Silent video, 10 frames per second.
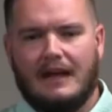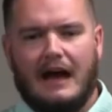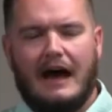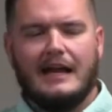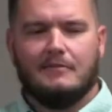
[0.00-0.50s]

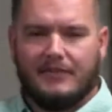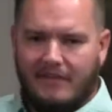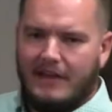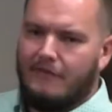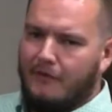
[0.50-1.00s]
I am
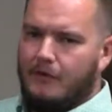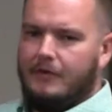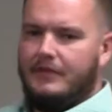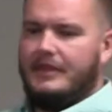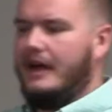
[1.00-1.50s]

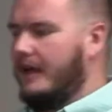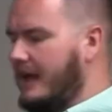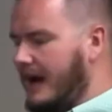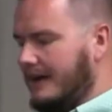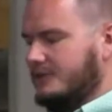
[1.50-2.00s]
thankful that
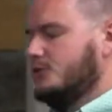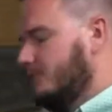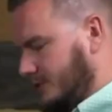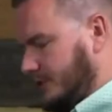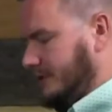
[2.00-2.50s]
God's
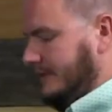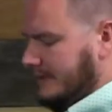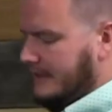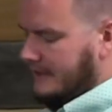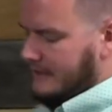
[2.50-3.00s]
Word,
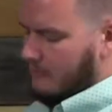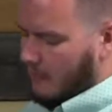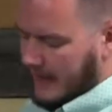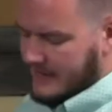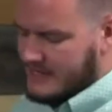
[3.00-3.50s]

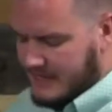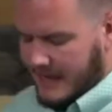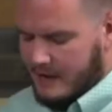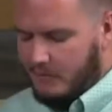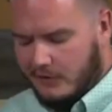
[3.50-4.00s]
what I
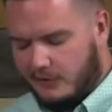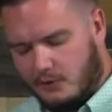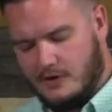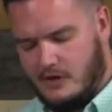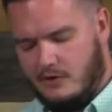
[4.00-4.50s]
stand
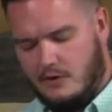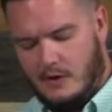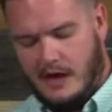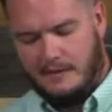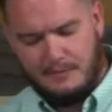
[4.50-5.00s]
before
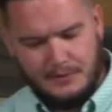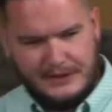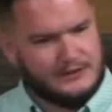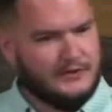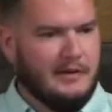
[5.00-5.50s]
you and
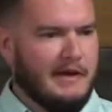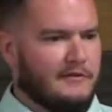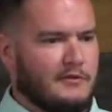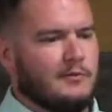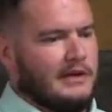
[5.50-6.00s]
preach from
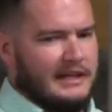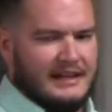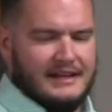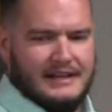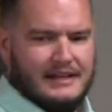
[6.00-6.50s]
every
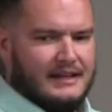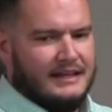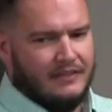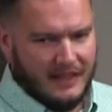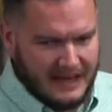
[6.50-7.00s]
week,
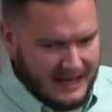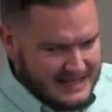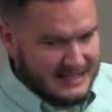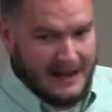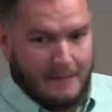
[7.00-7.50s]
that it
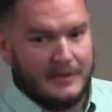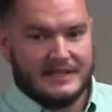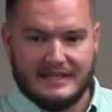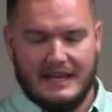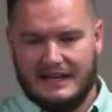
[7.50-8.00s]
has not
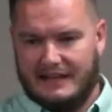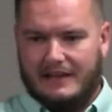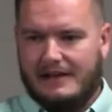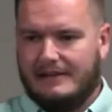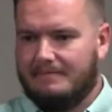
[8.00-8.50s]
missed
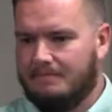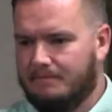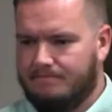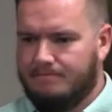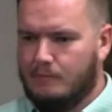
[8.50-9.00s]
anything.
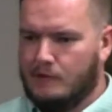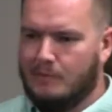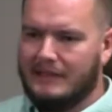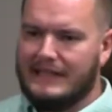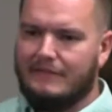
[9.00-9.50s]
We
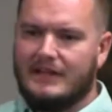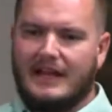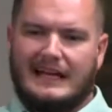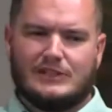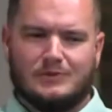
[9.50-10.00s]
believe that
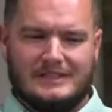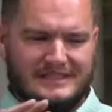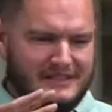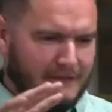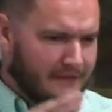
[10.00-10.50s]
God's Word
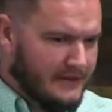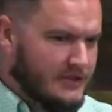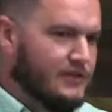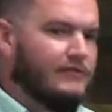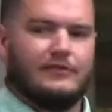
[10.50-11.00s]
is
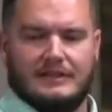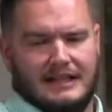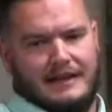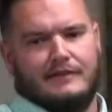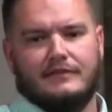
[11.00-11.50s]
sufficient for
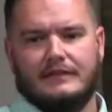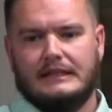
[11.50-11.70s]
life.